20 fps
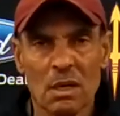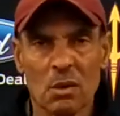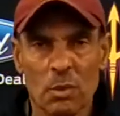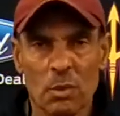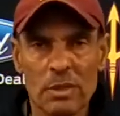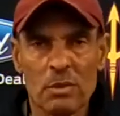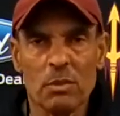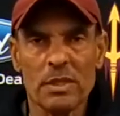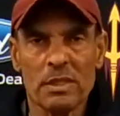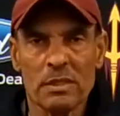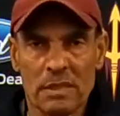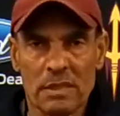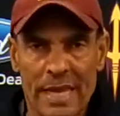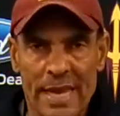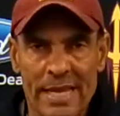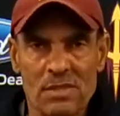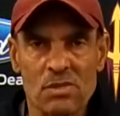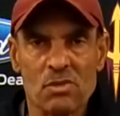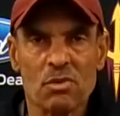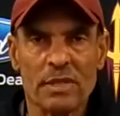we
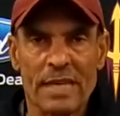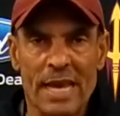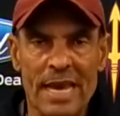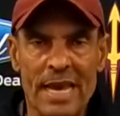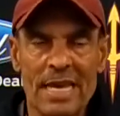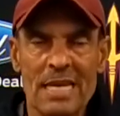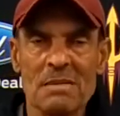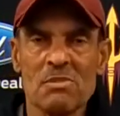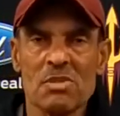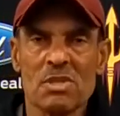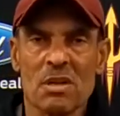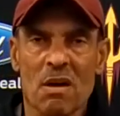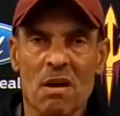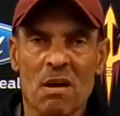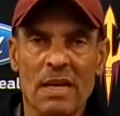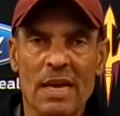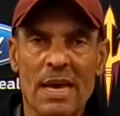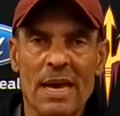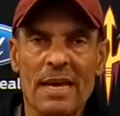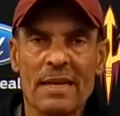canceled games and
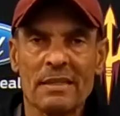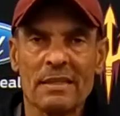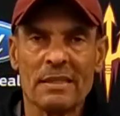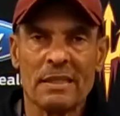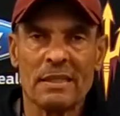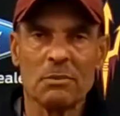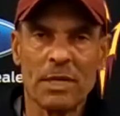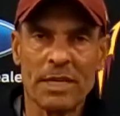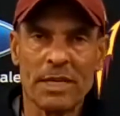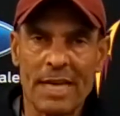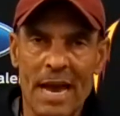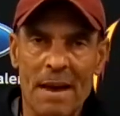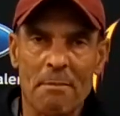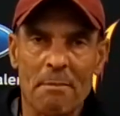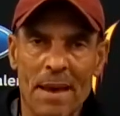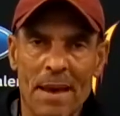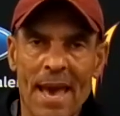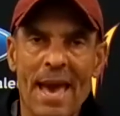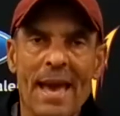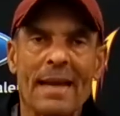all that, and then we
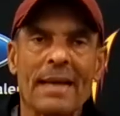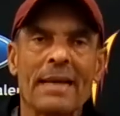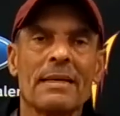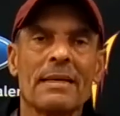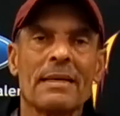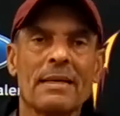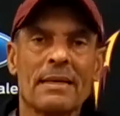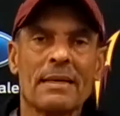got back